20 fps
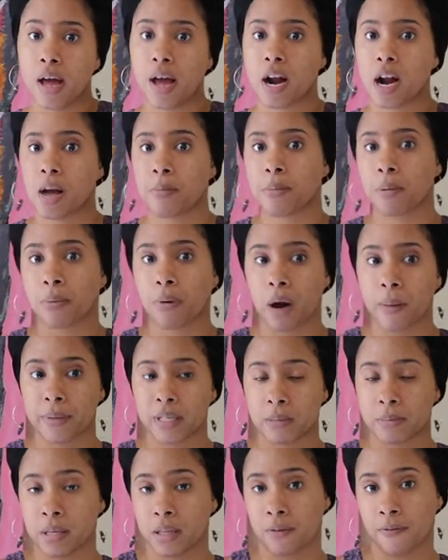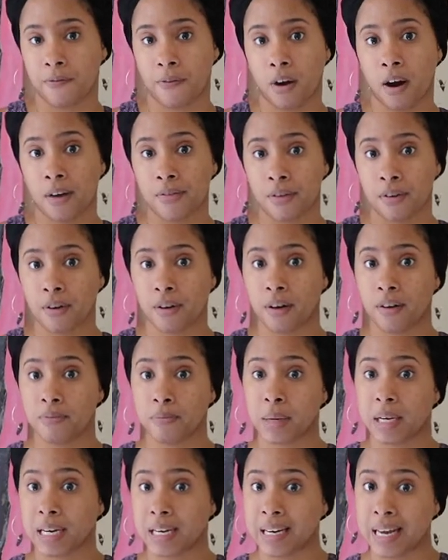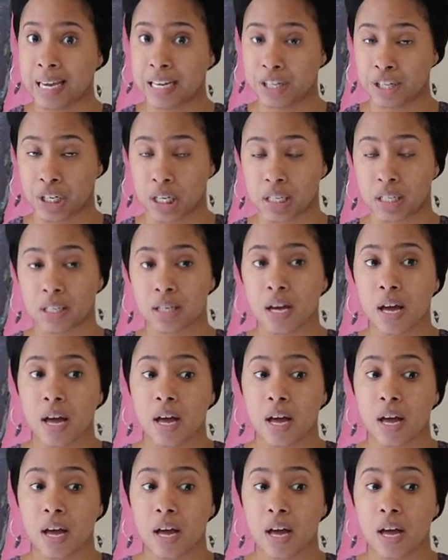and I've been promised to be the father of many nations.